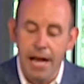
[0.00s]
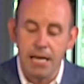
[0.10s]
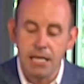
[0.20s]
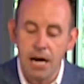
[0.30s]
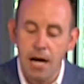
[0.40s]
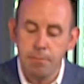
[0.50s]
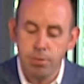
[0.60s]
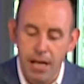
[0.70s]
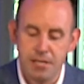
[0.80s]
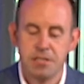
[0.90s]
and God
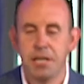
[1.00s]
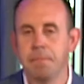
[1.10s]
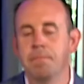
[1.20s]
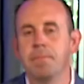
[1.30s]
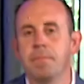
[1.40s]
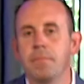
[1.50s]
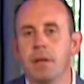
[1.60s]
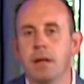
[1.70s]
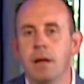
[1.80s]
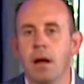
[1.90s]
blessed him
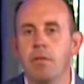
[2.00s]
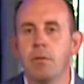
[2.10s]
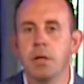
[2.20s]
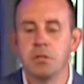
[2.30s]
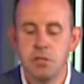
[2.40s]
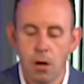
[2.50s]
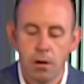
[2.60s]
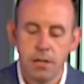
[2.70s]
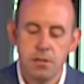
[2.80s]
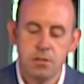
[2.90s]
through his
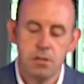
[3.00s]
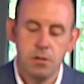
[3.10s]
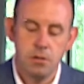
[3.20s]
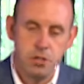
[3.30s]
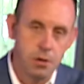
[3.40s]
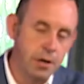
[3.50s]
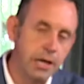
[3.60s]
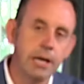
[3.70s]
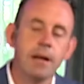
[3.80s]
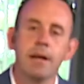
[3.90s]
darkest
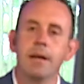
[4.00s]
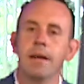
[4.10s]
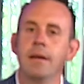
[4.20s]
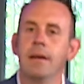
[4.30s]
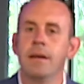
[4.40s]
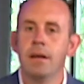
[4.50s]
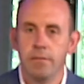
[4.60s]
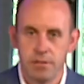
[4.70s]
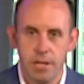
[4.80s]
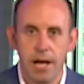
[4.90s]
journey
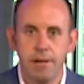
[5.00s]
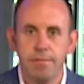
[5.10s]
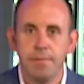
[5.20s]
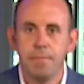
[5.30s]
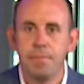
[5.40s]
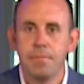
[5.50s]
of his life.